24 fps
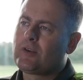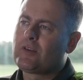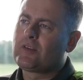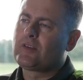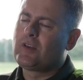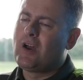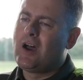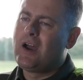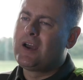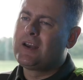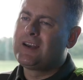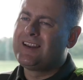
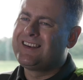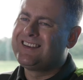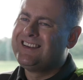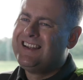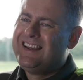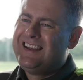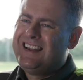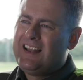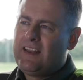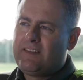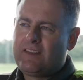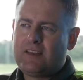design, and
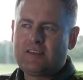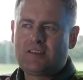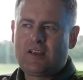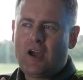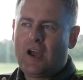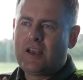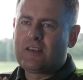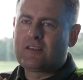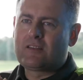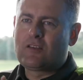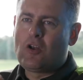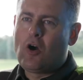these
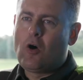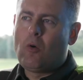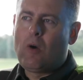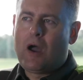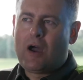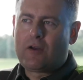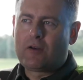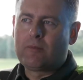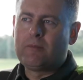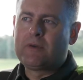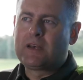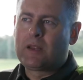guys know
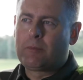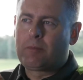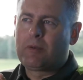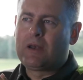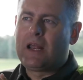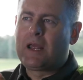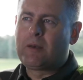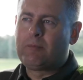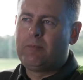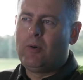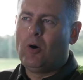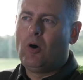how to
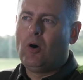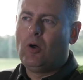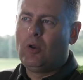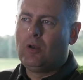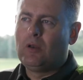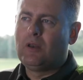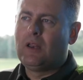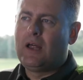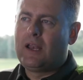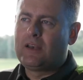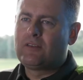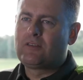manipulate
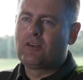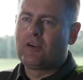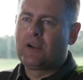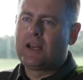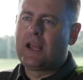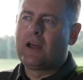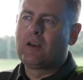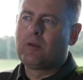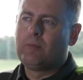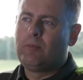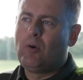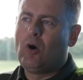ball and
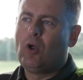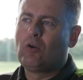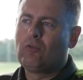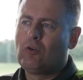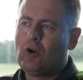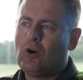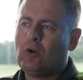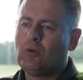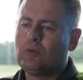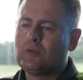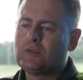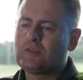certainly how the ball
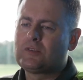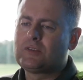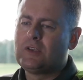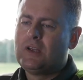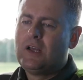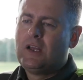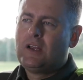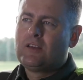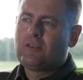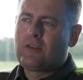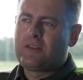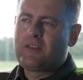rolls.
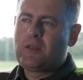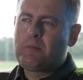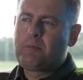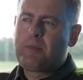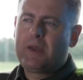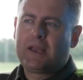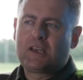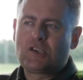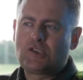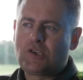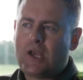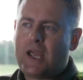So I think the
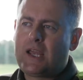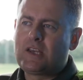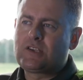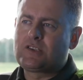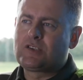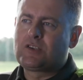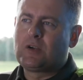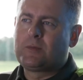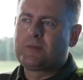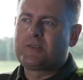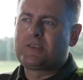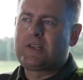big
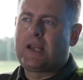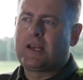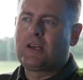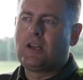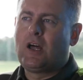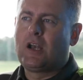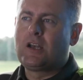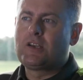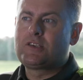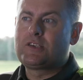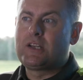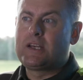change in terms of
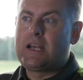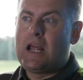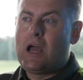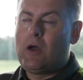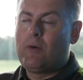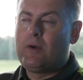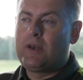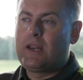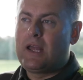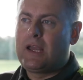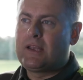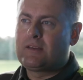technology
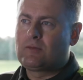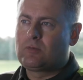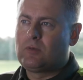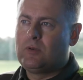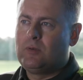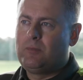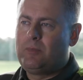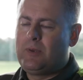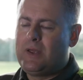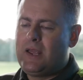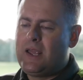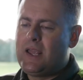nowadays
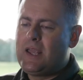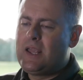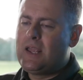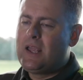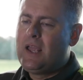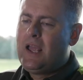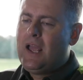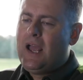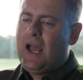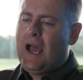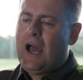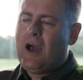will
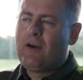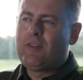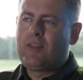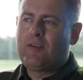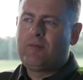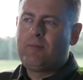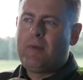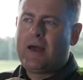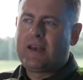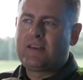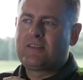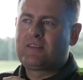be how
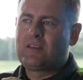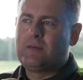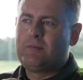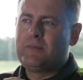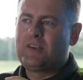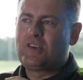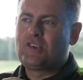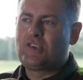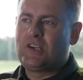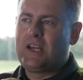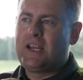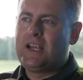they've managed to
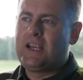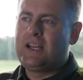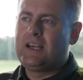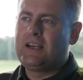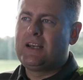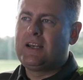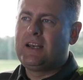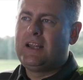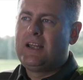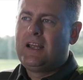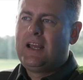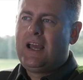
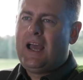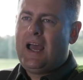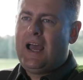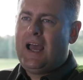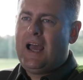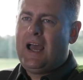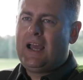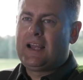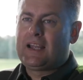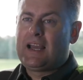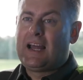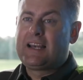machine
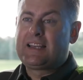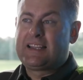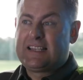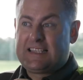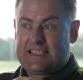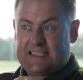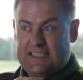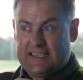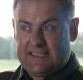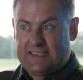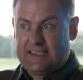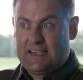and
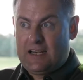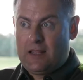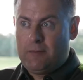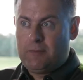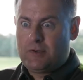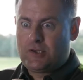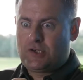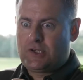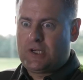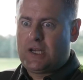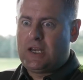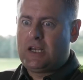consistently
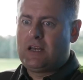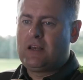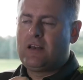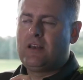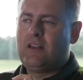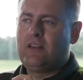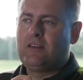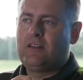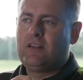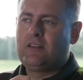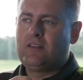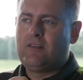machine
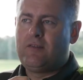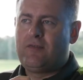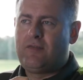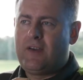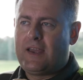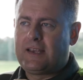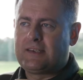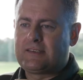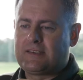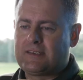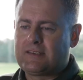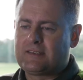the
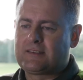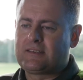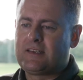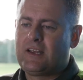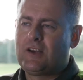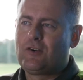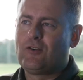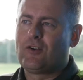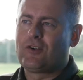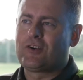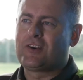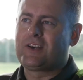faces
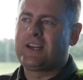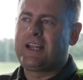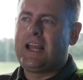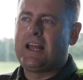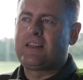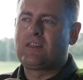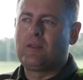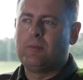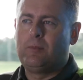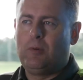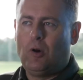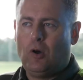in order to
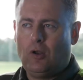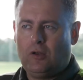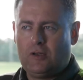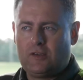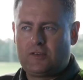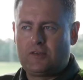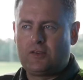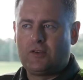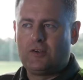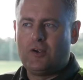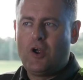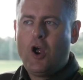get the ball
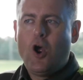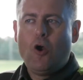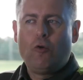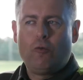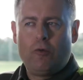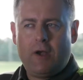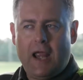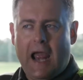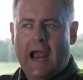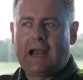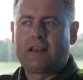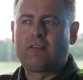to
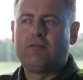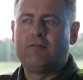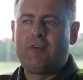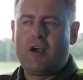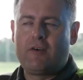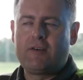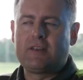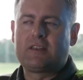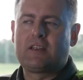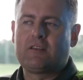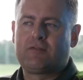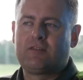react
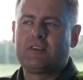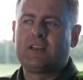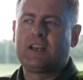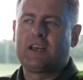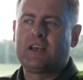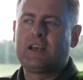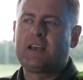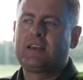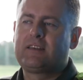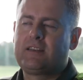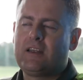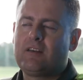very differently
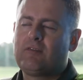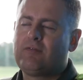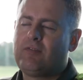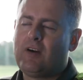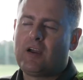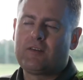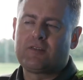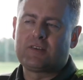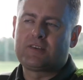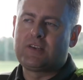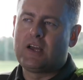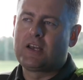than it did
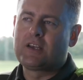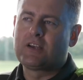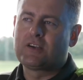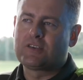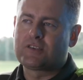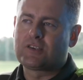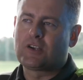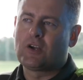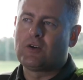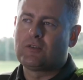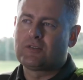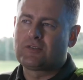5 or 10
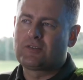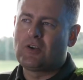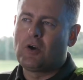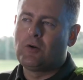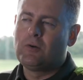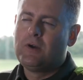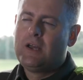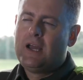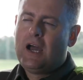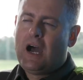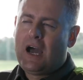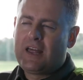years ago.
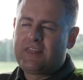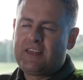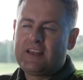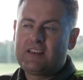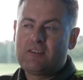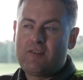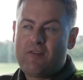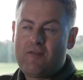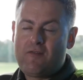So I think the